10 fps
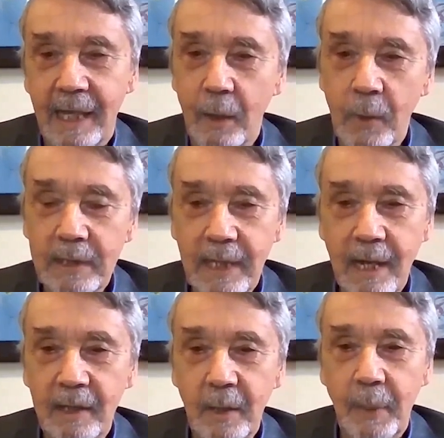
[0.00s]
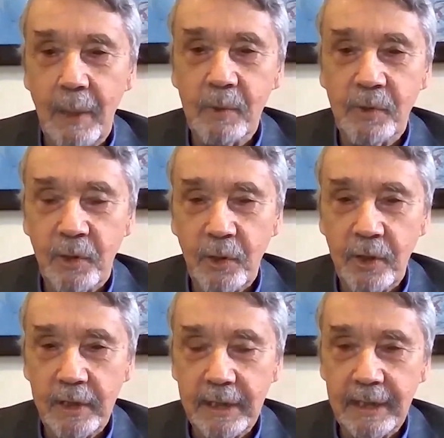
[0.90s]
I went down to the public
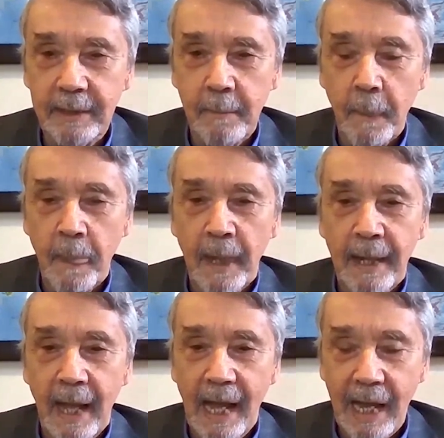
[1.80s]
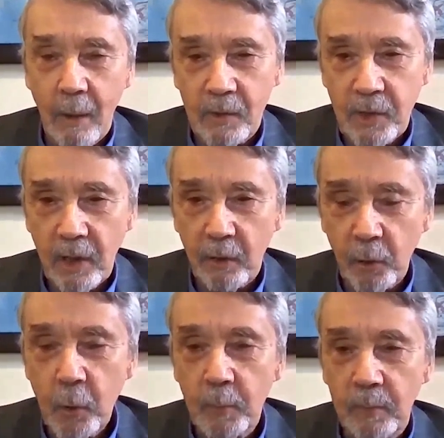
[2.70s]
security. I was on a
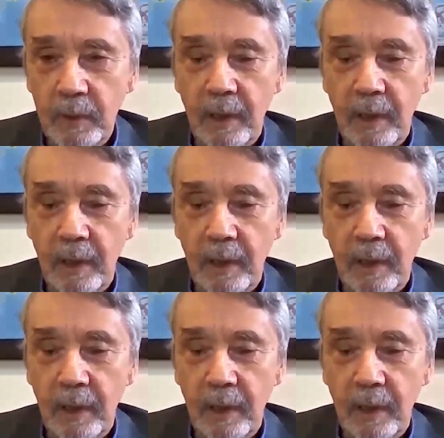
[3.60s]
group